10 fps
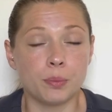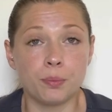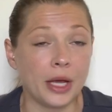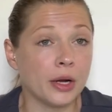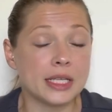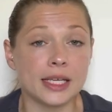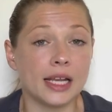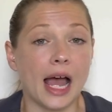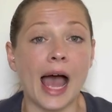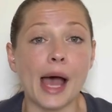parents can
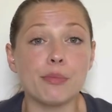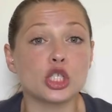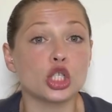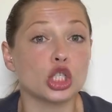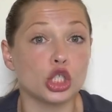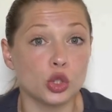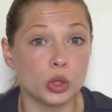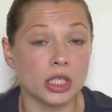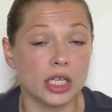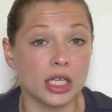
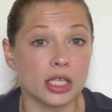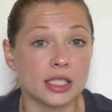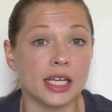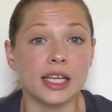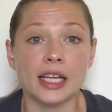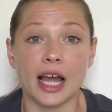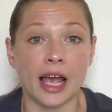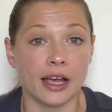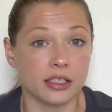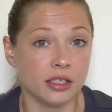absolutely take an
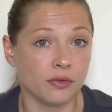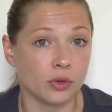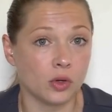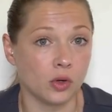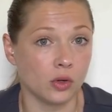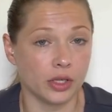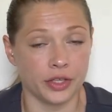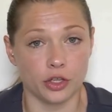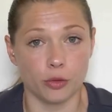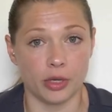active role in
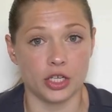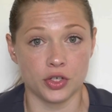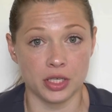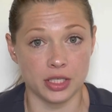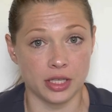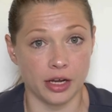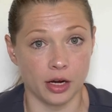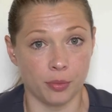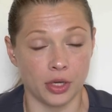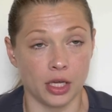their patient's
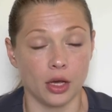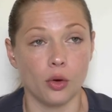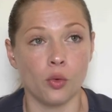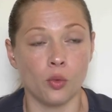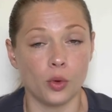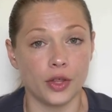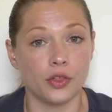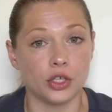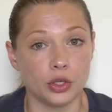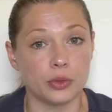therapy with
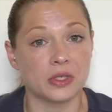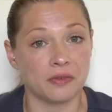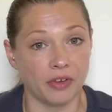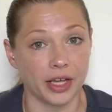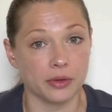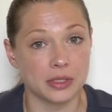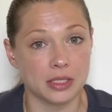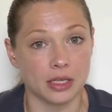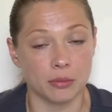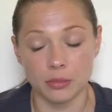the use of
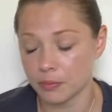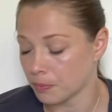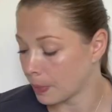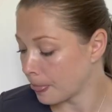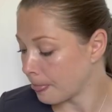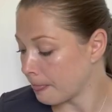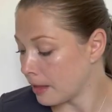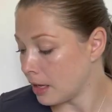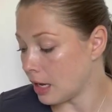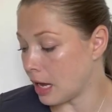VitalStim.
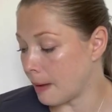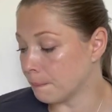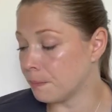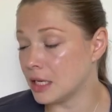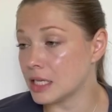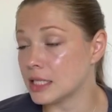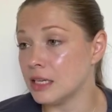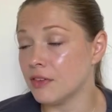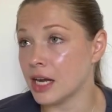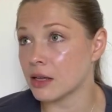Because
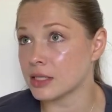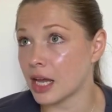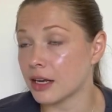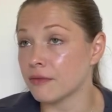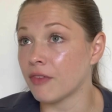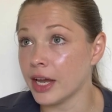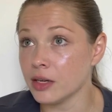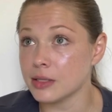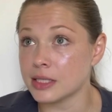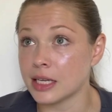even outside of
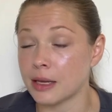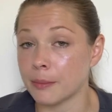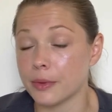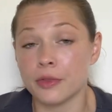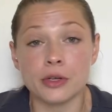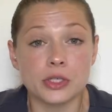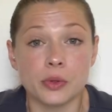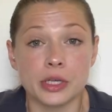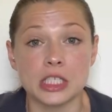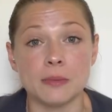VitalStim, there's
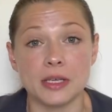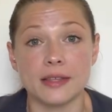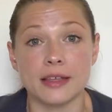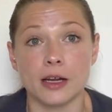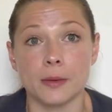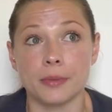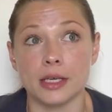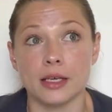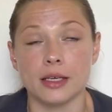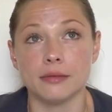going to be
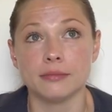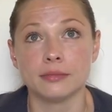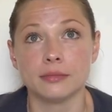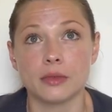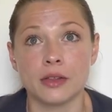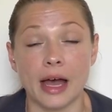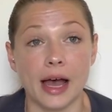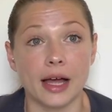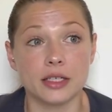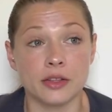therapy
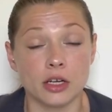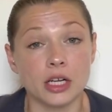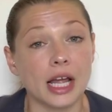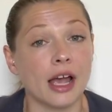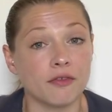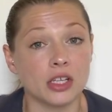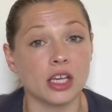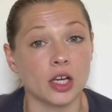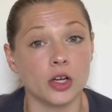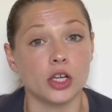that they're going to have to
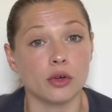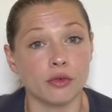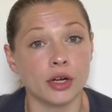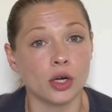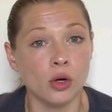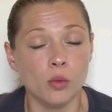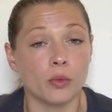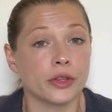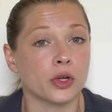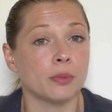carry over at home,
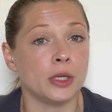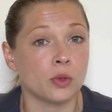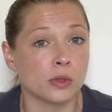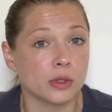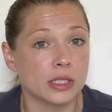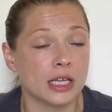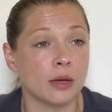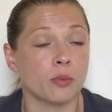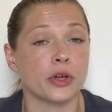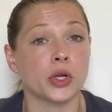whether it be oral
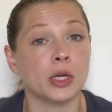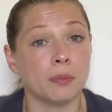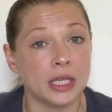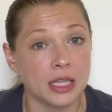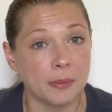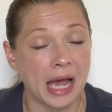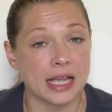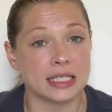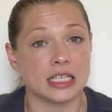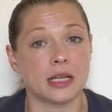stim, whether it be the
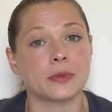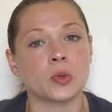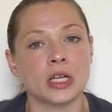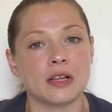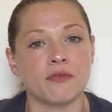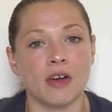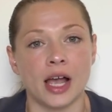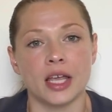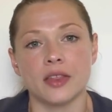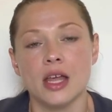passy dips. We're going to
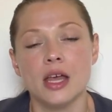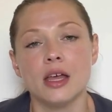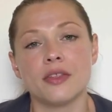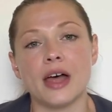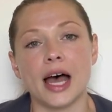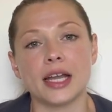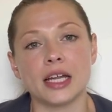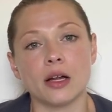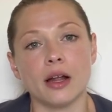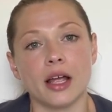find that
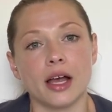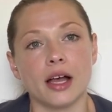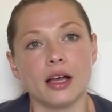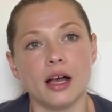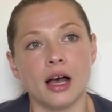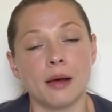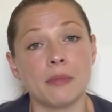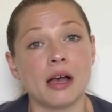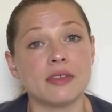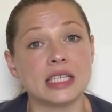area
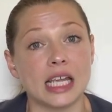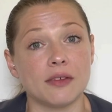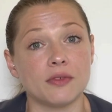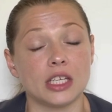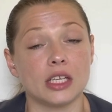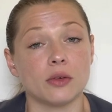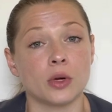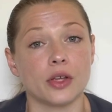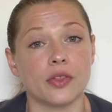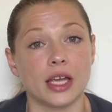of safety
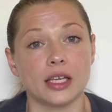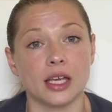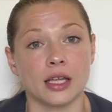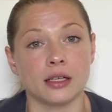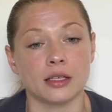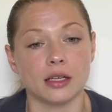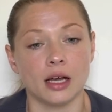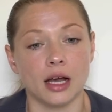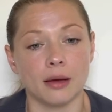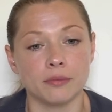where they can,
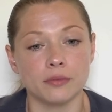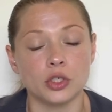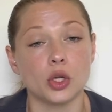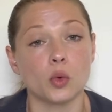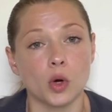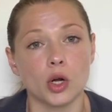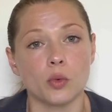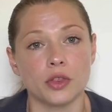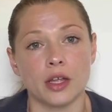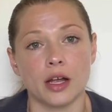work
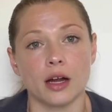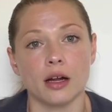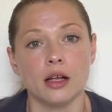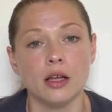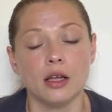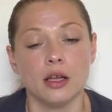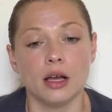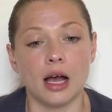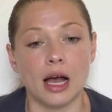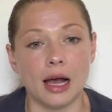with their
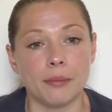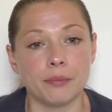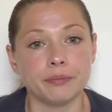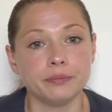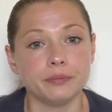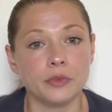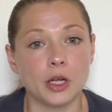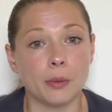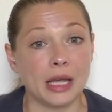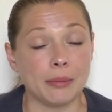
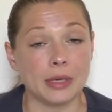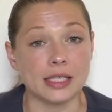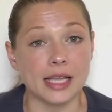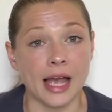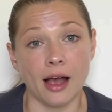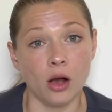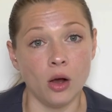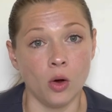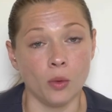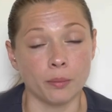babies at
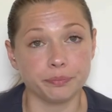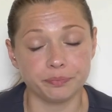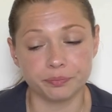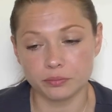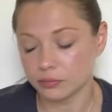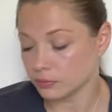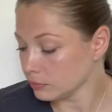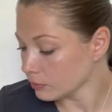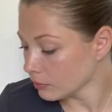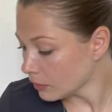home.
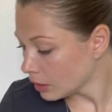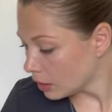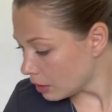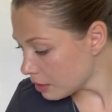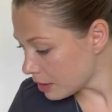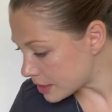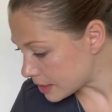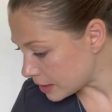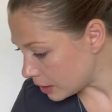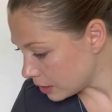Let's
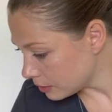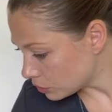see.